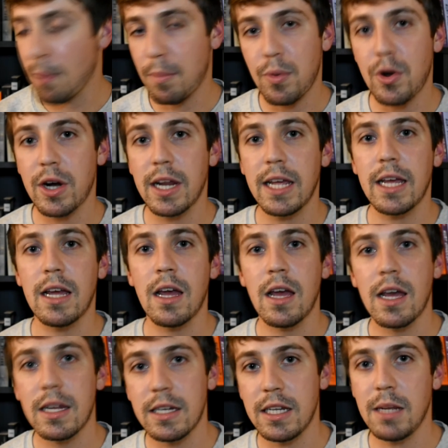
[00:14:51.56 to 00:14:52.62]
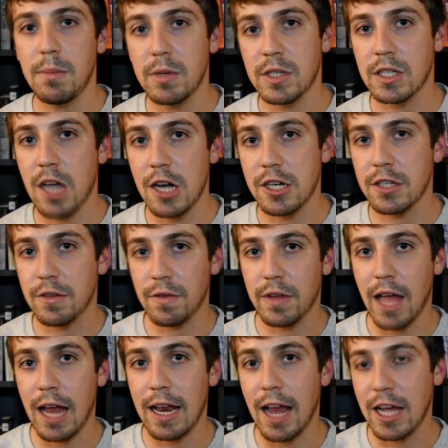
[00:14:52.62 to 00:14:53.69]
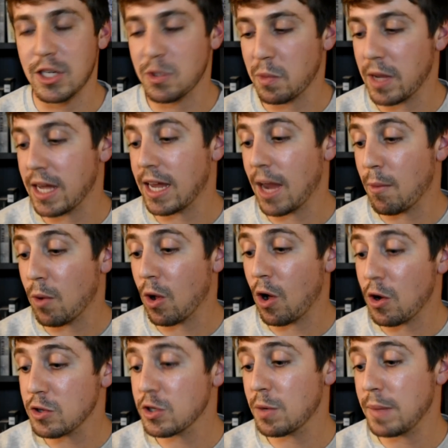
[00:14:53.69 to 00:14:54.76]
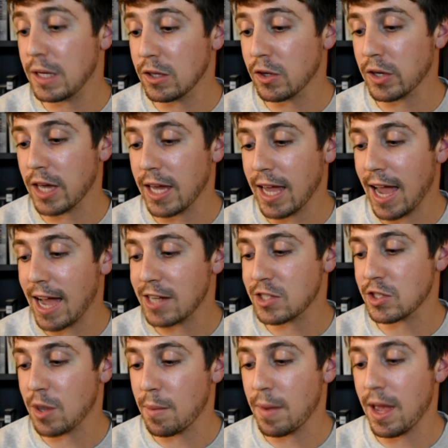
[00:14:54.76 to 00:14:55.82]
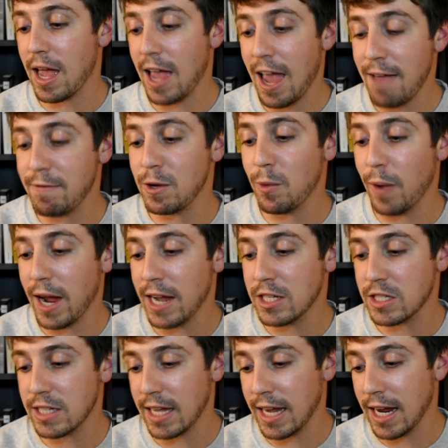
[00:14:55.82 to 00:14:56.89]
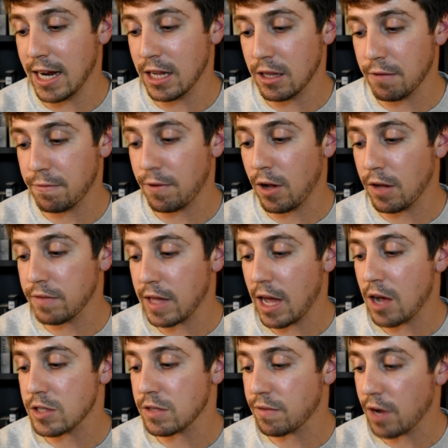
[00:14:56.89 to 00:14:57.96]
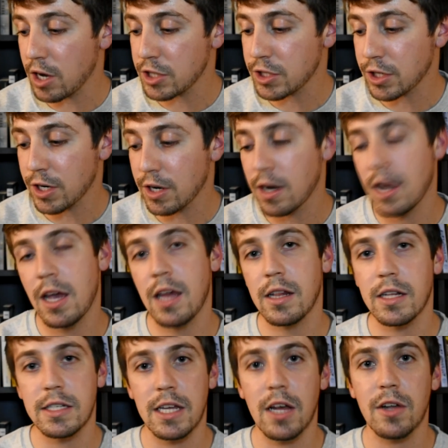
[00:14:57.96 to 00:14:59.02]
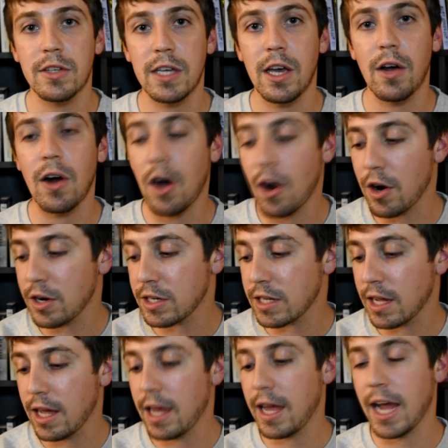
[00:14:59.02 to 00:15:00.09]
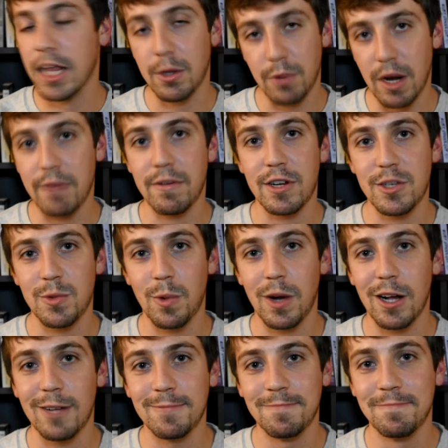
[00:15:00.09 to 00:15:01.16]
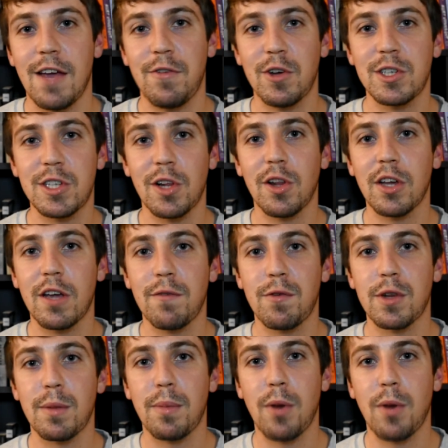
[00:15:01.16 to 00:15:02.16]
pretty deep discussions for that next week, and we'll also be looking at some heavyweights in The Fall of the House of Usher, The Telltale Heart, and The Raven as well. If you're still looking for the